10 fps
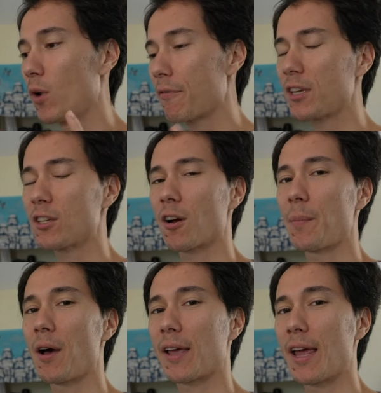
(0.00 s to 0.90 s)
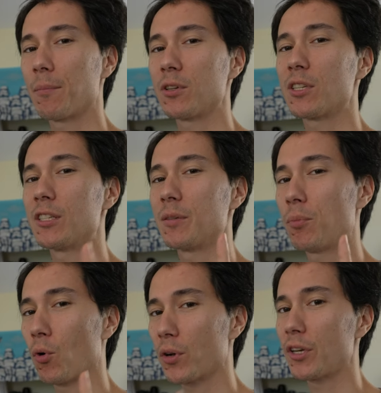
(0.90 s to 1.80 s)
Whenever I talk about cameras, it's
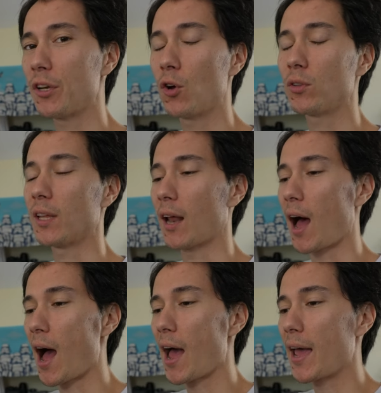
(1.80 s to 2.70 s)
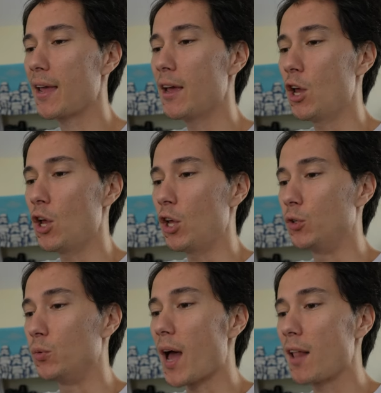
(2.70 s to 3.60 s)
important to note that I
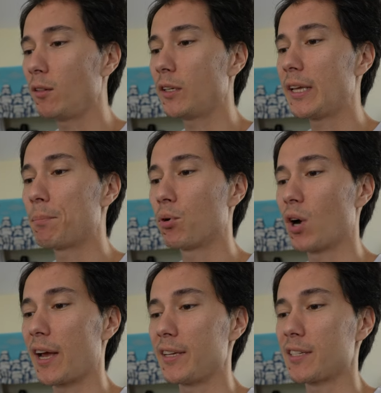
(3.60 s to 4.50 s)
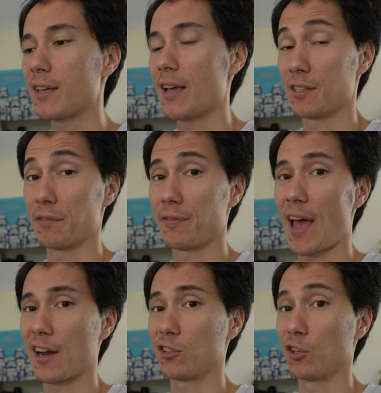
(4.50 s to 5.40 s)
do not look at price as a
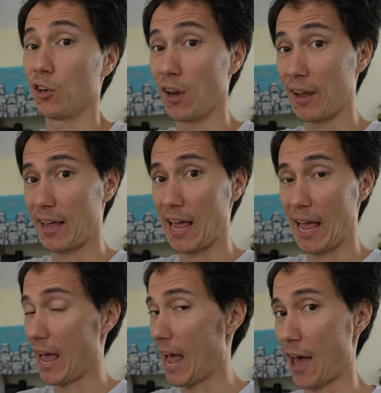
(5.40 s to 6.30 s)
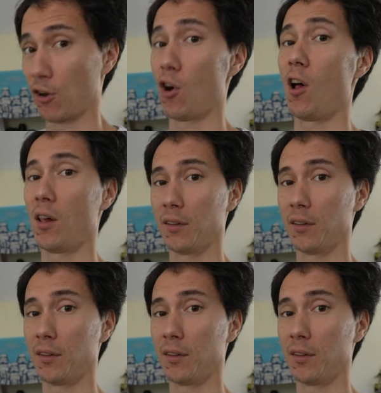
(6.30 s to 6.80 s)
factor at all.